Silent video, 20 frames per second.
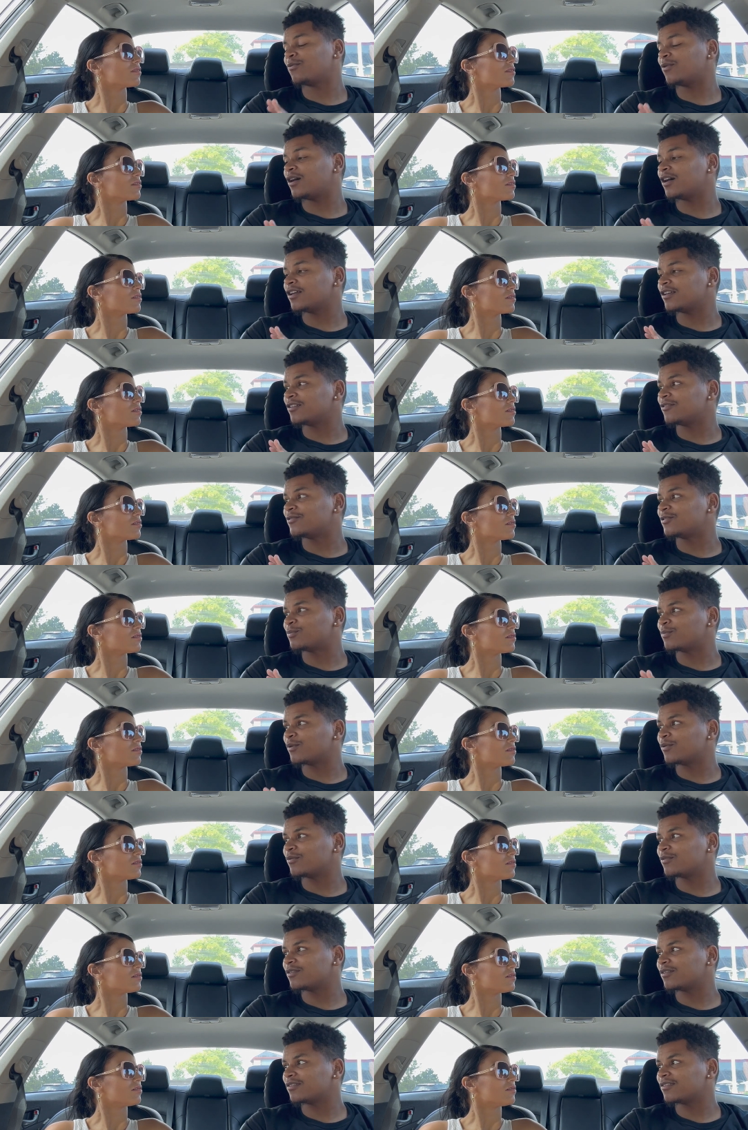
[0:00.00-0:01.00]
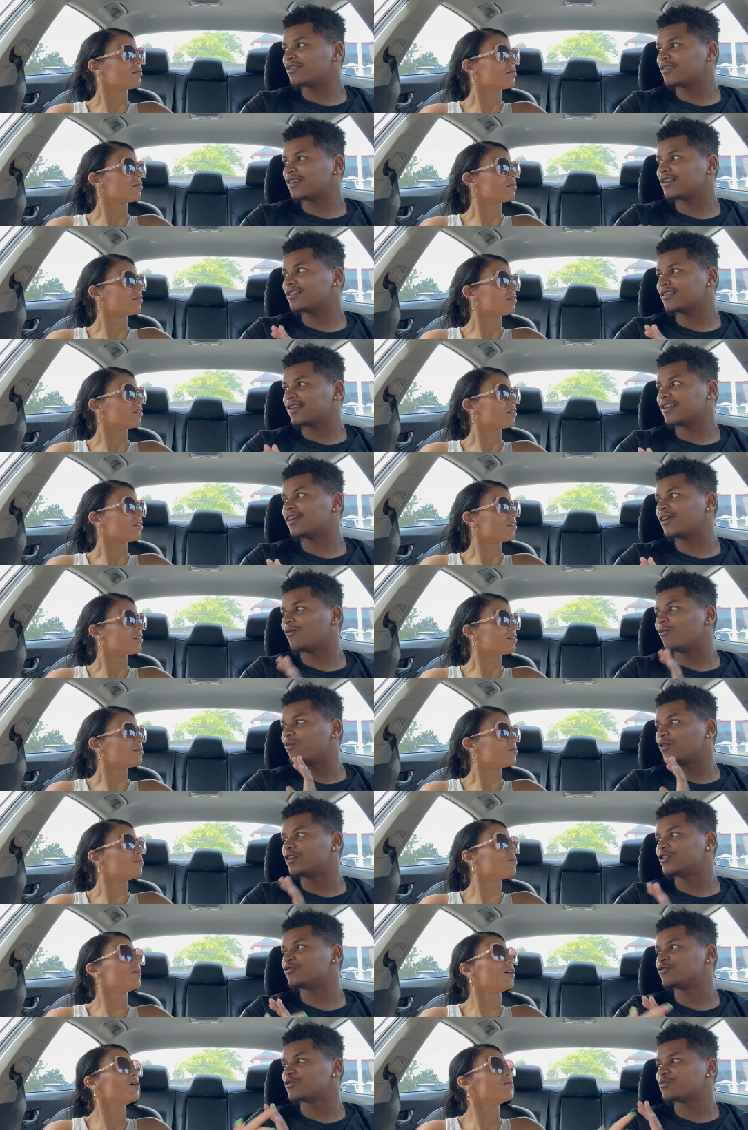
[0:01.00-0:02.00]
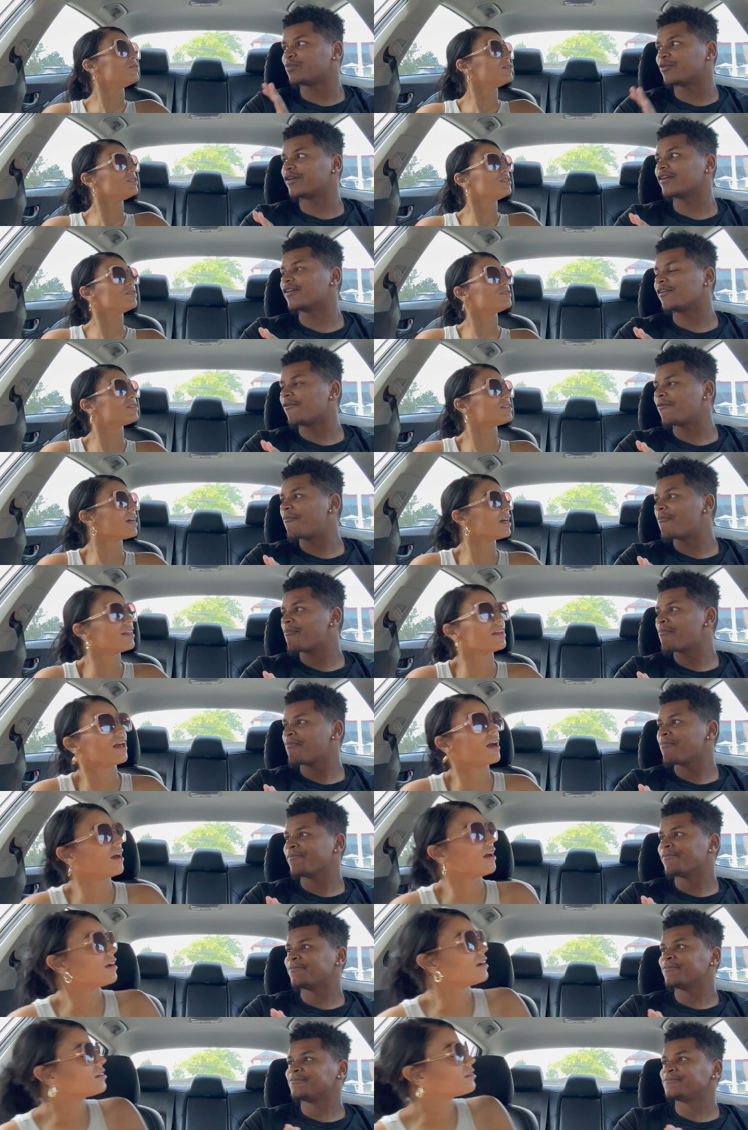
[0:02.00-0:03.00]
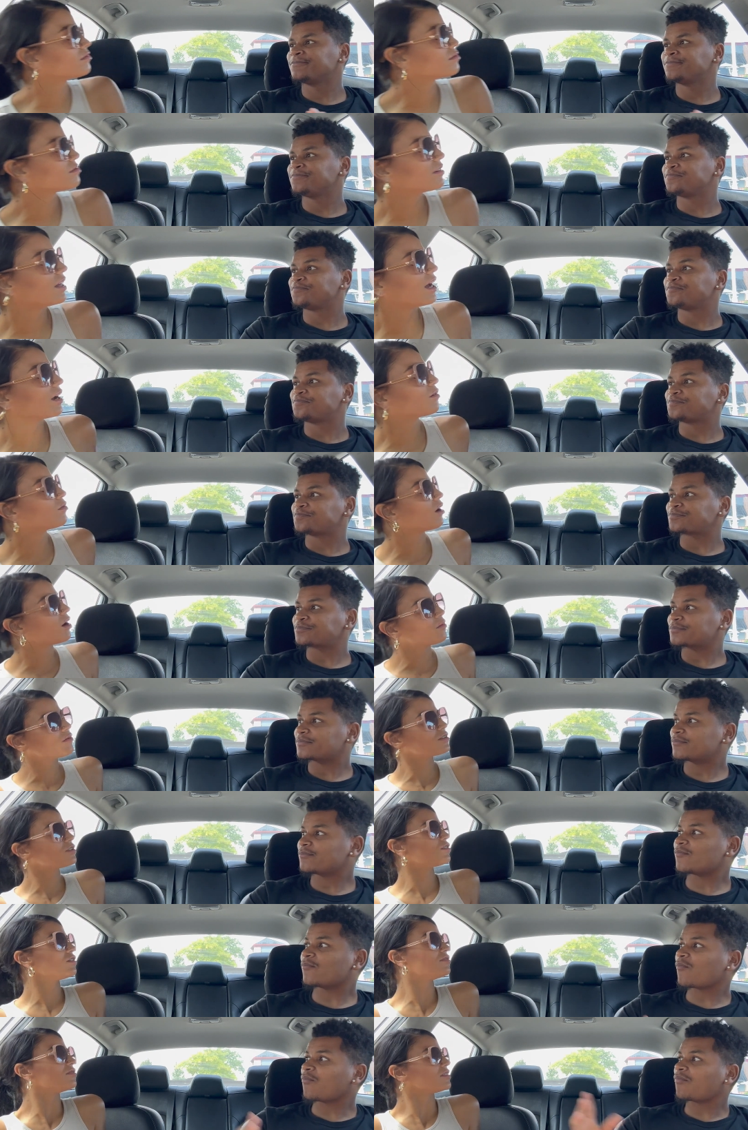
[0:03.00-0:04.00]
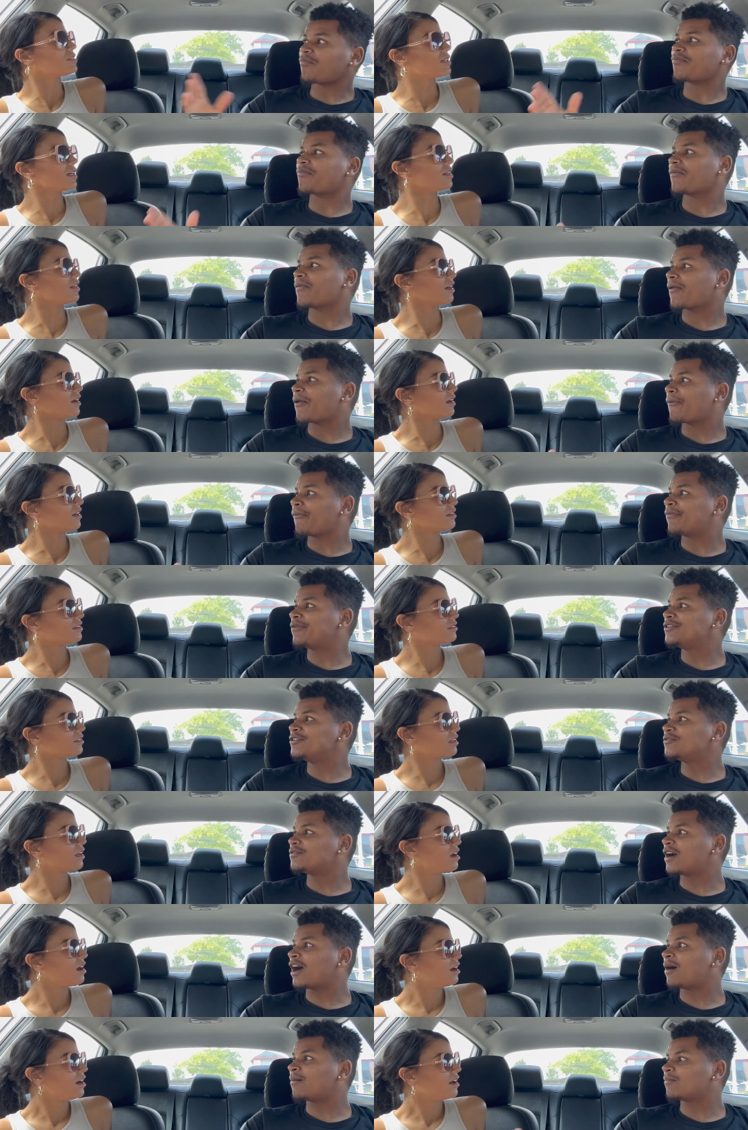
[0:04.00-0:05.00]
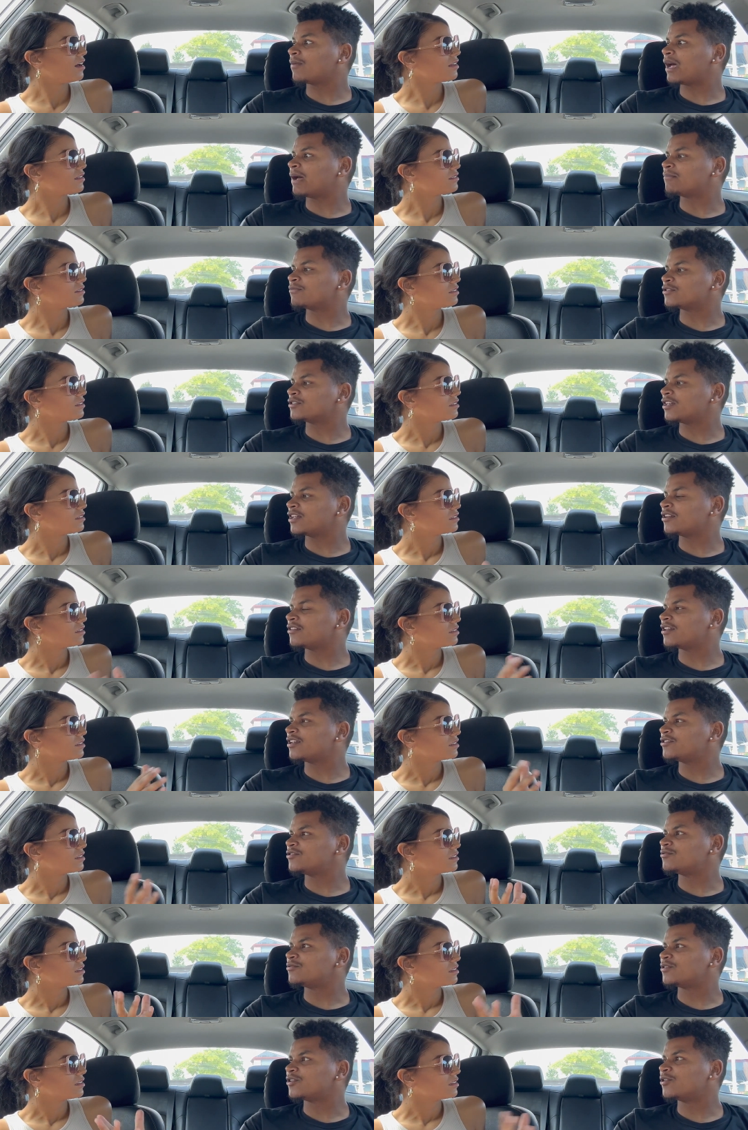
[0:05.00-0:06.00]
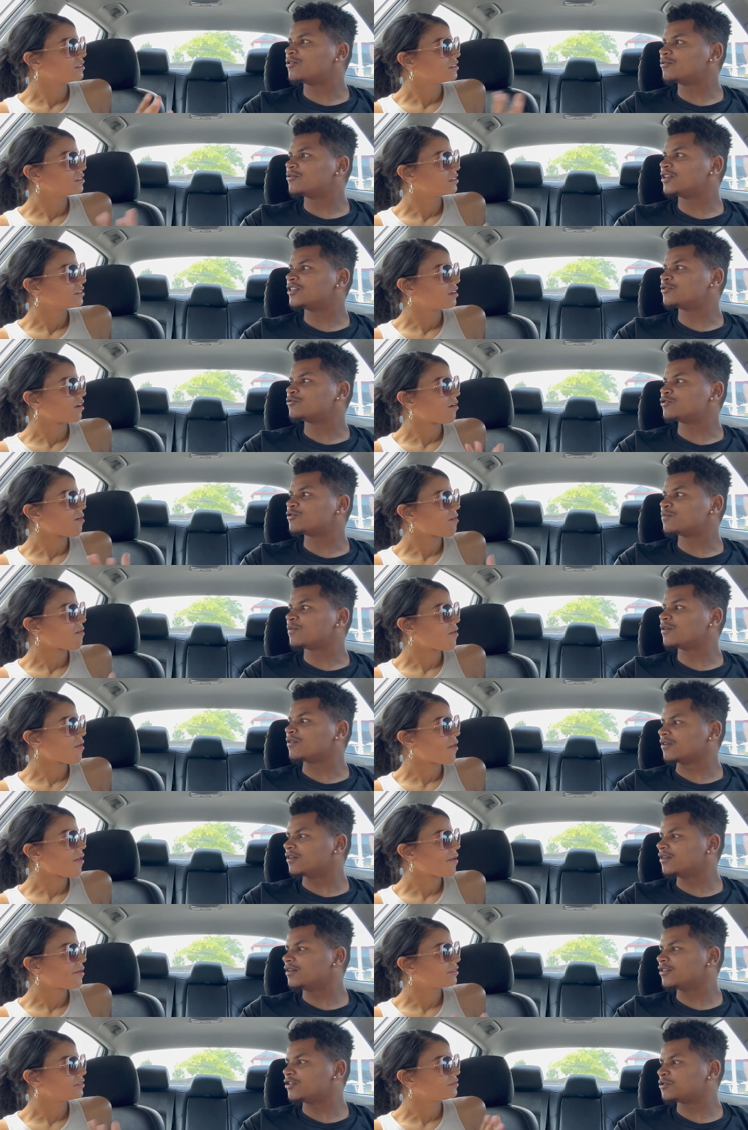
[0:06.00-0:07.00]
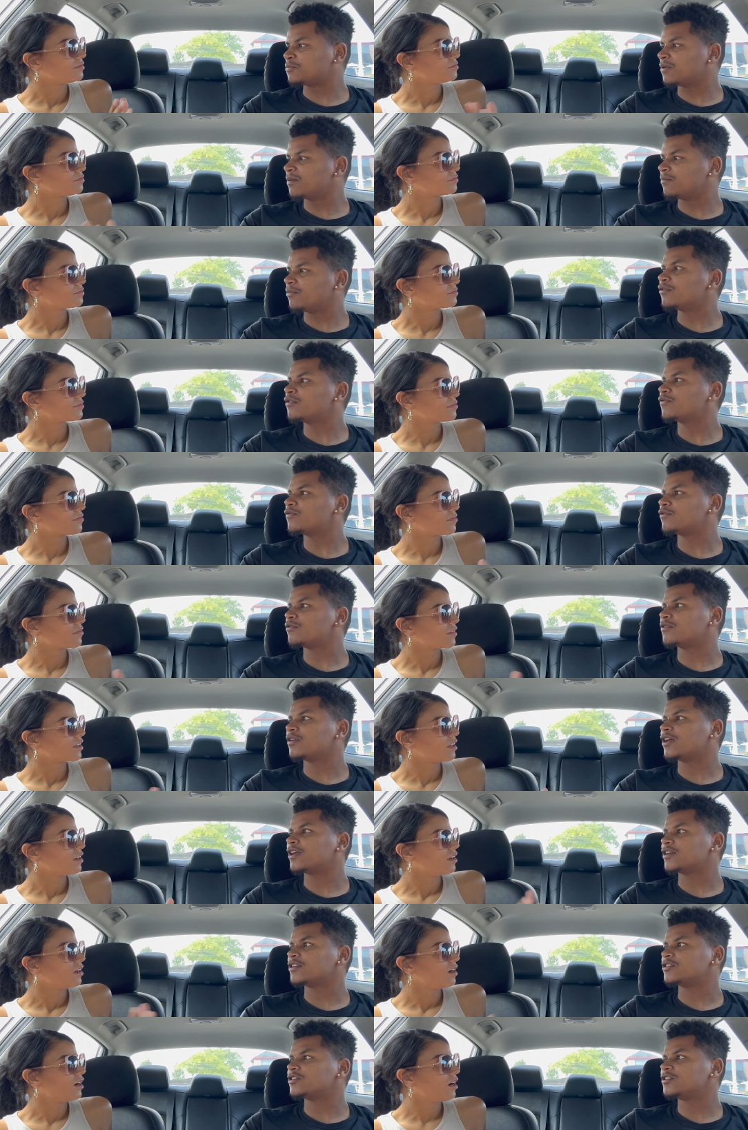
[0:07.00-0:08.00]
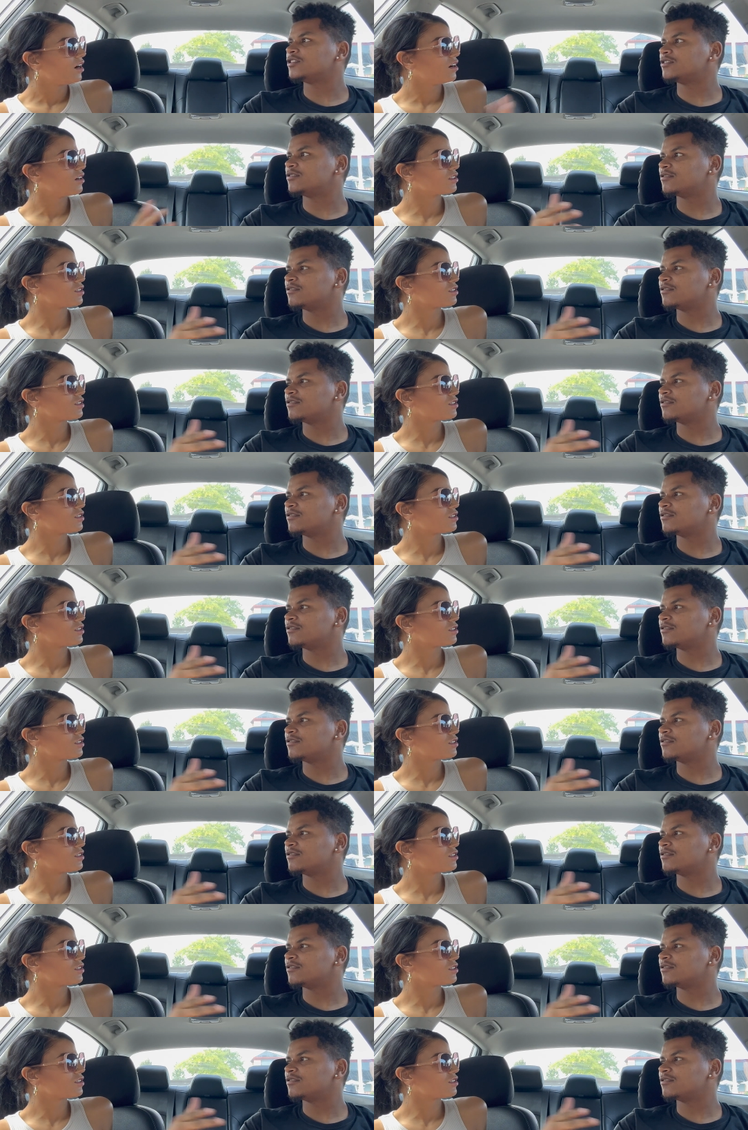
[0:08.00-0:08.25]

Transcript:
Speaker 1: why you smell like that. And what did you? Why spray? would you
Speaker 2: say that? Like, why would you even say that?
Speaker 1: But you, I'm, I'm just letting let you know that you smell good. You smell beautiful. Like she.
Speaker 2: Oh,